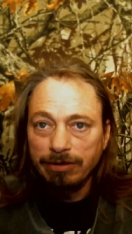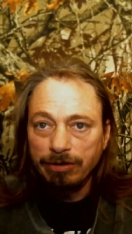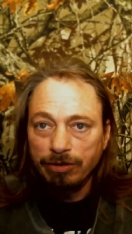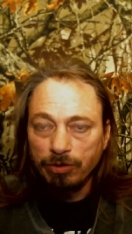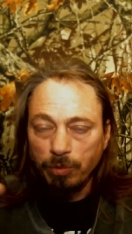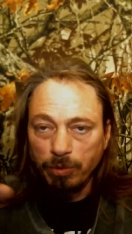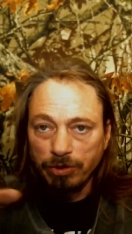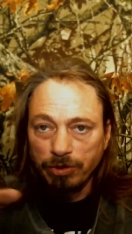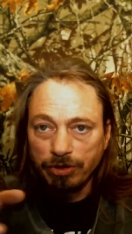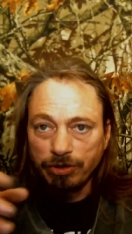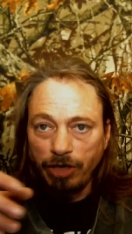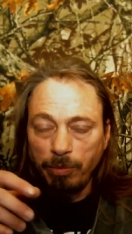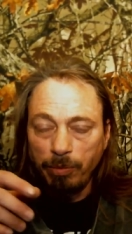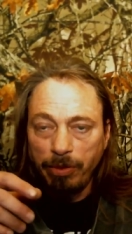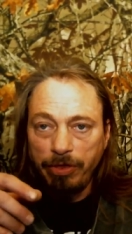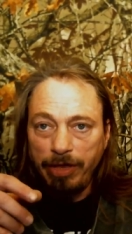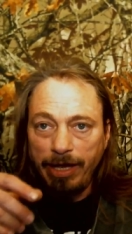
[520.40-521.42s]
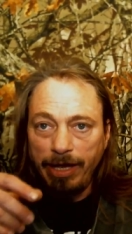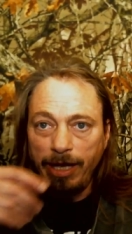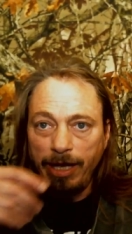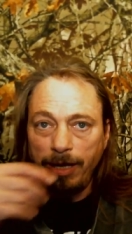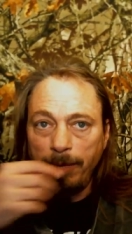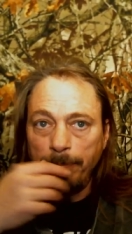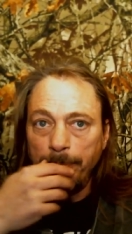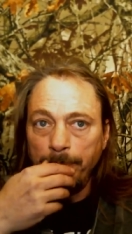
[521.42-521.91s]
so we'll start with
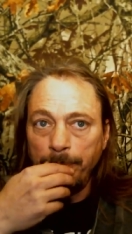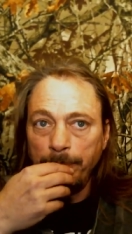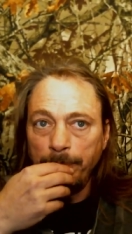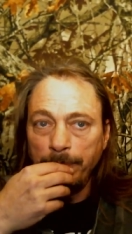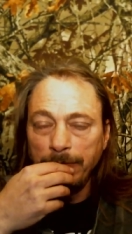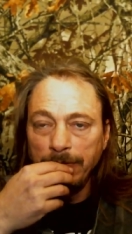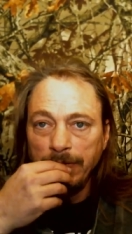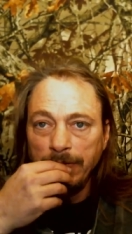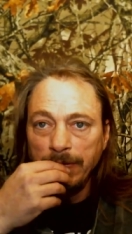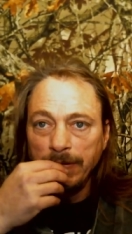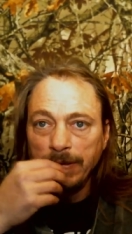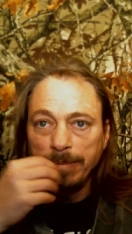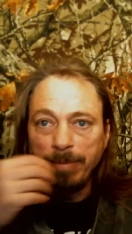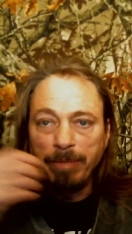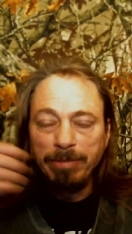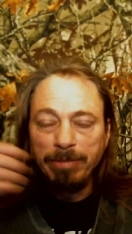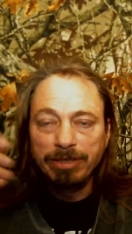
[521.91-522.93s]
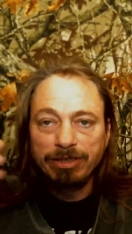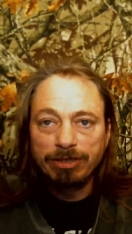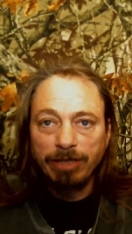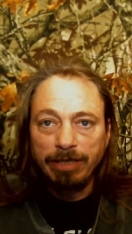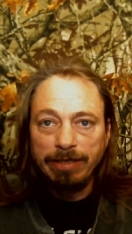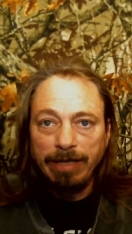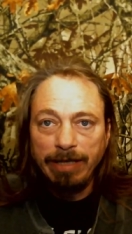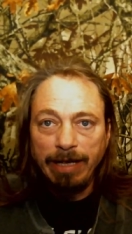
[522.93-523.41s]
them maybe this
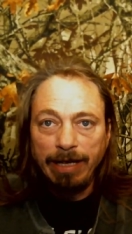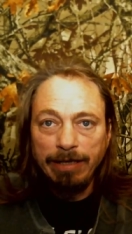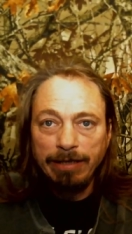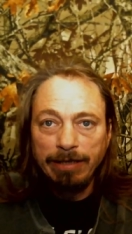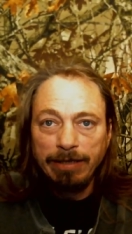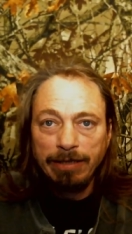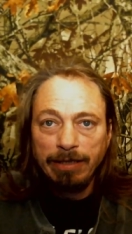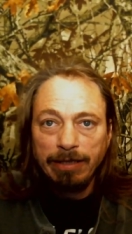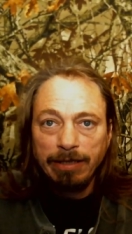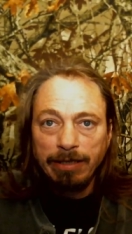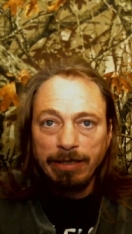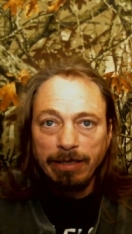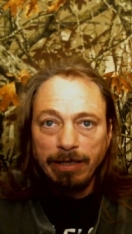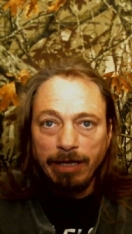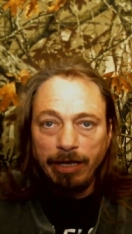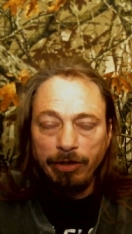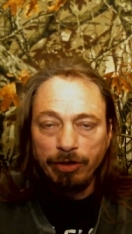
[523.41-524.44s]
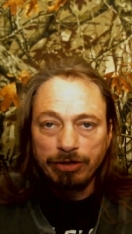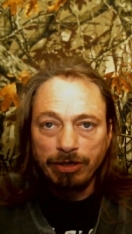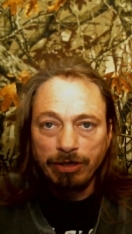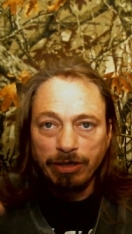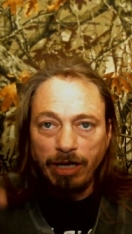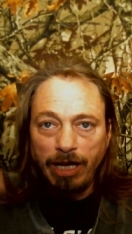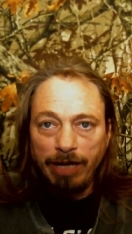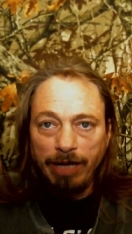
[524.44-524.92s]
Sunday and there's a
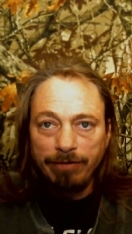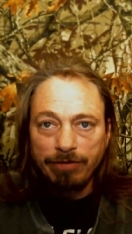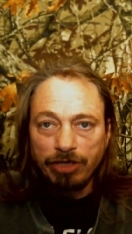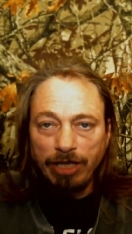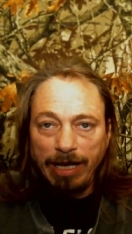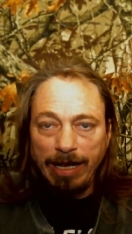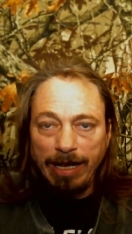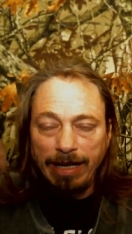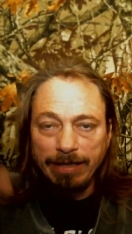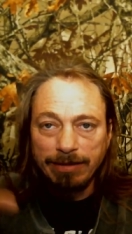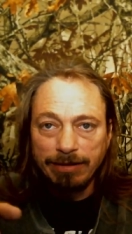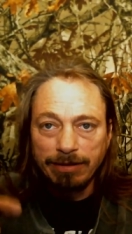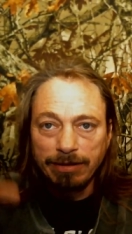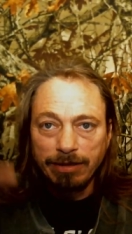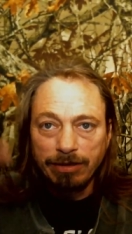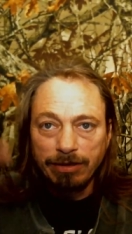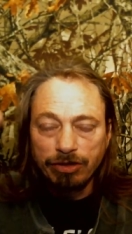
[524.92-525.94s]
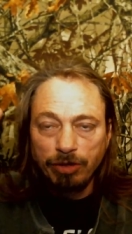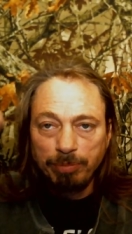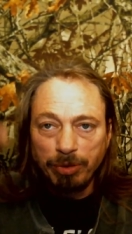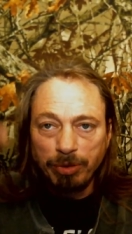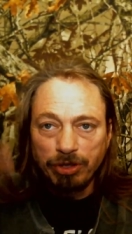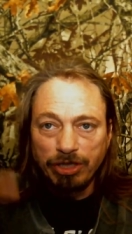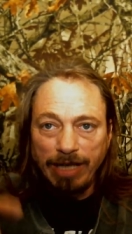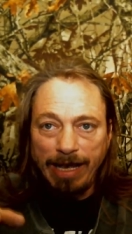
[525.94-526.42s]
live chat, a
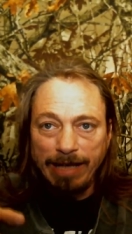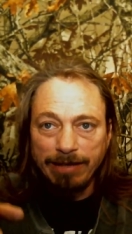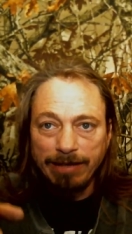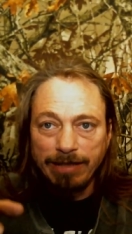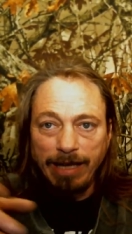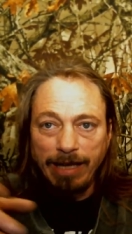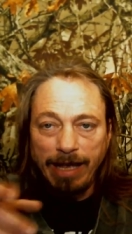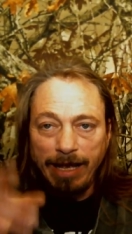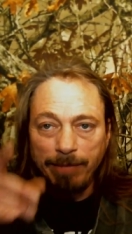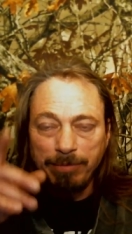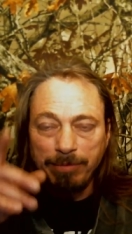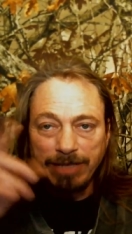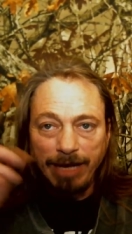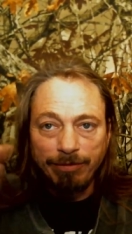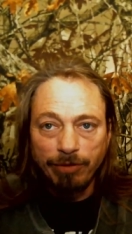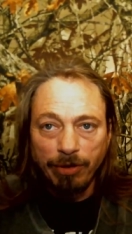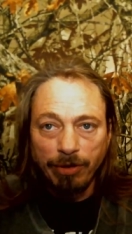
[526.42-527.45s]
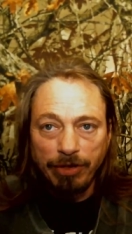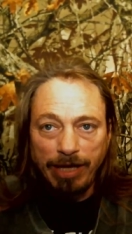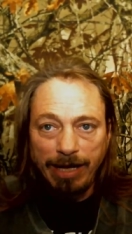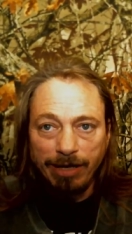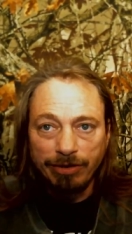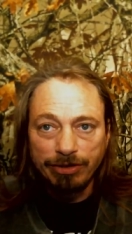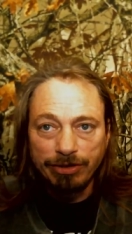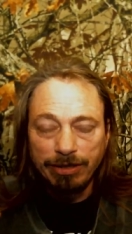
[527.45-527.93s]
super chat that happens after a
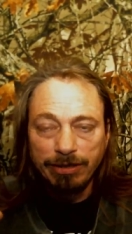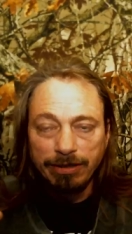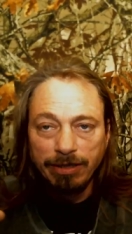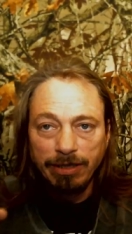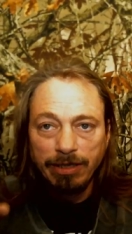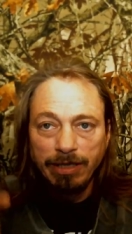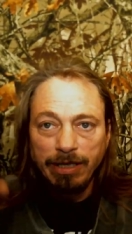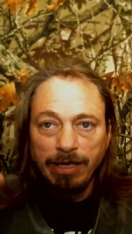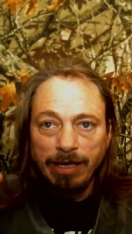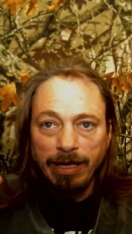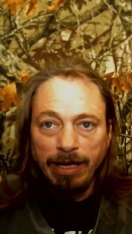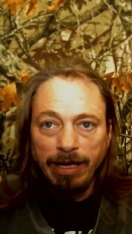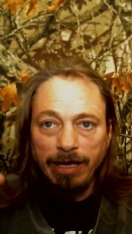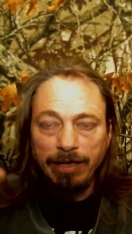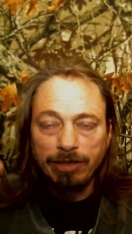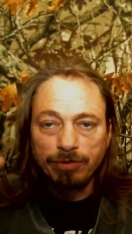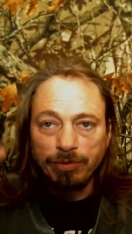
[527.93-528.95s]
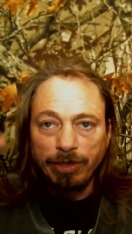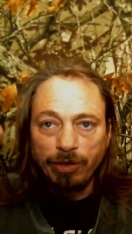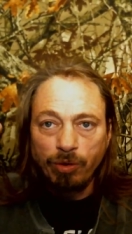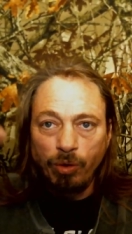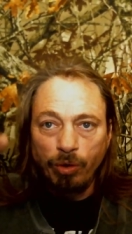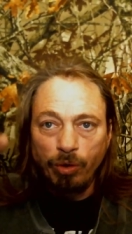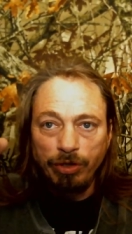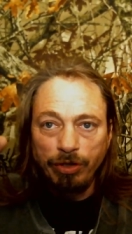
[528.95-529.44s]
thousand, and it's really
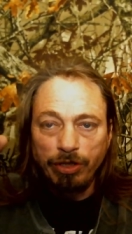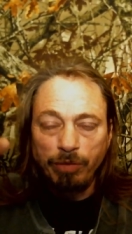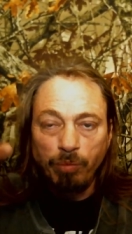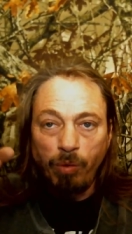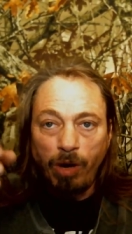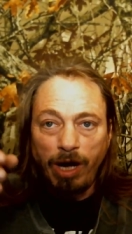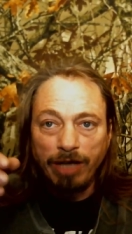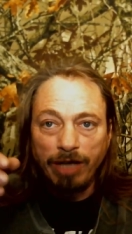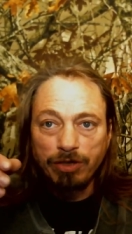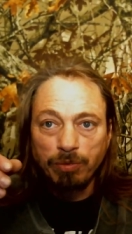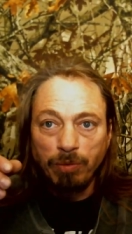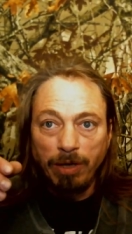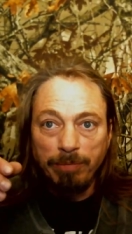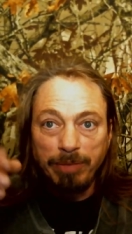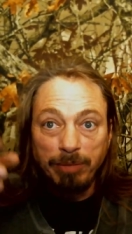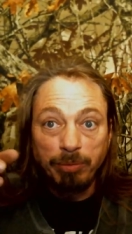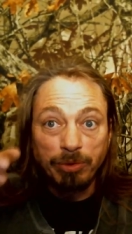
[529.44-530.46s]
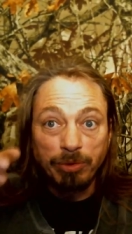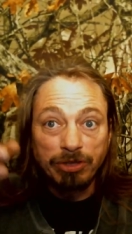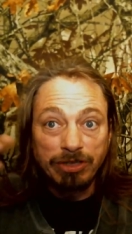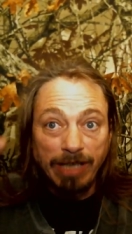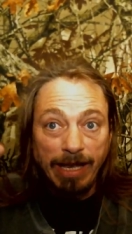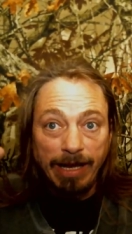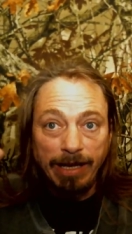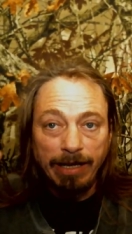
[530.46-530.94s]
cool. You can watch what people
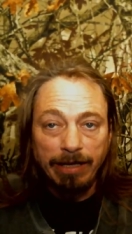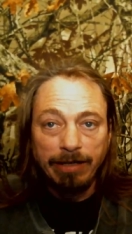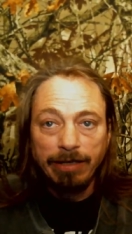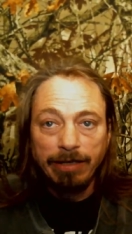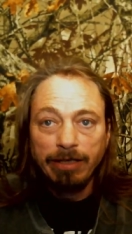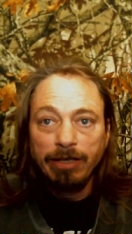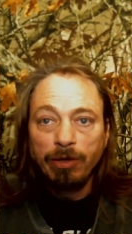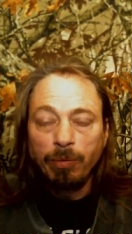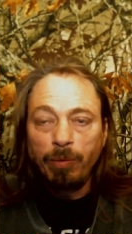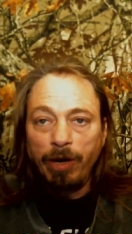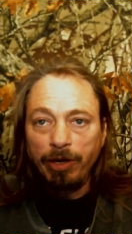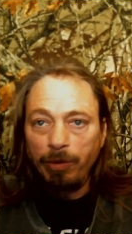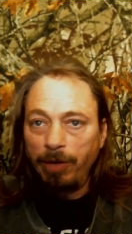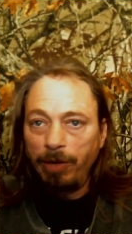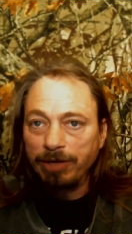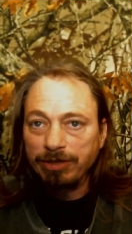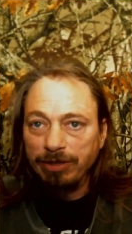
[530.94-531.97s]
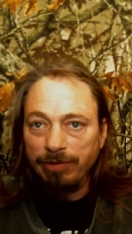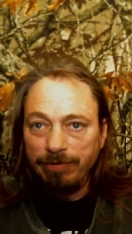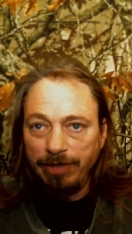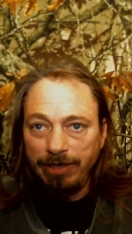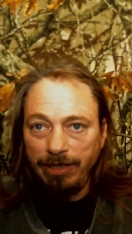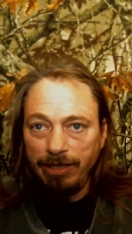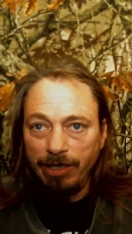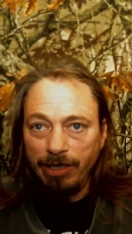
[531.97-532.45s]
saying while you're watching the
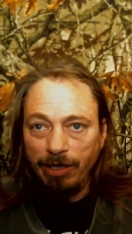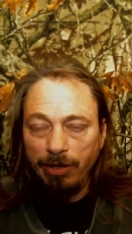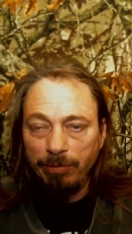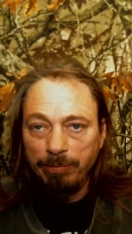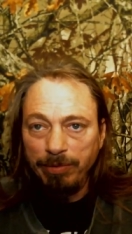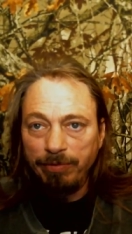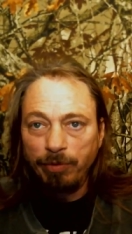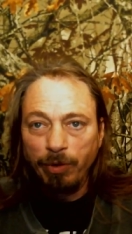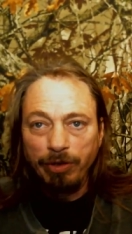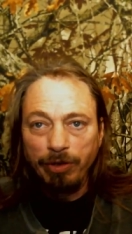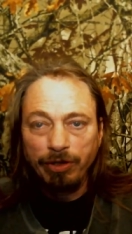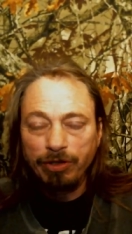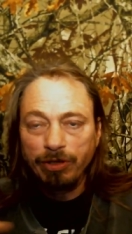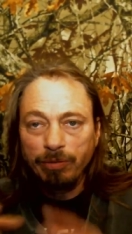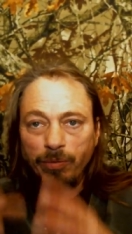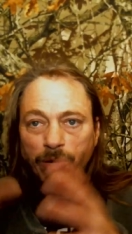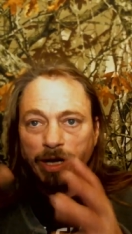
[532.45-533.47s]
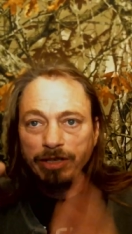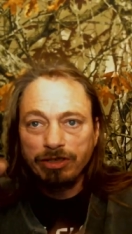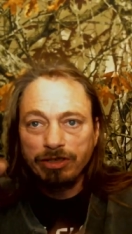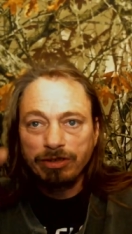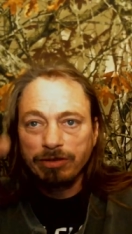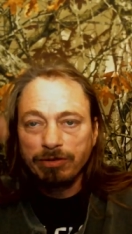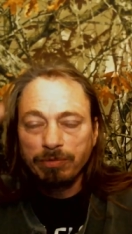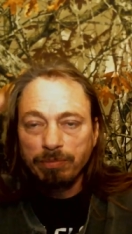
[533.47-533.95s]
video. Before you couldn't
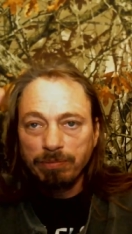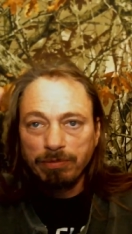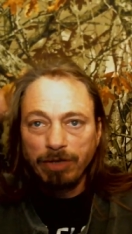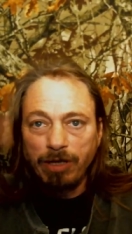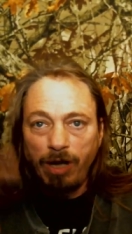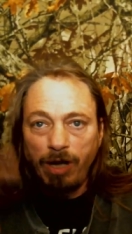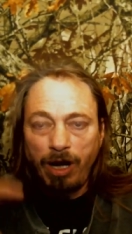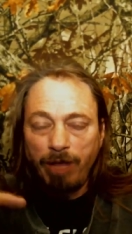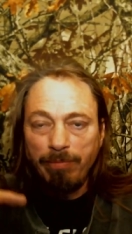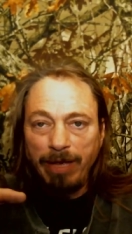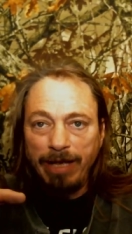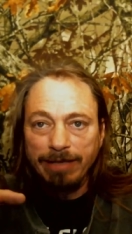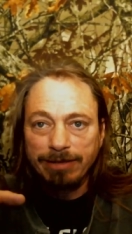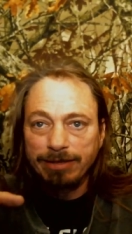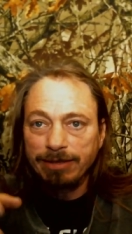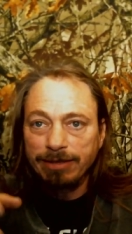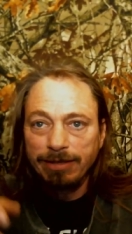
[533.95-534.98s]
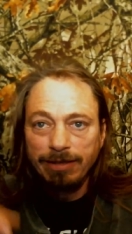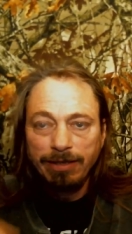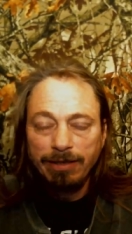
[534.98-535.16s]
watch the comments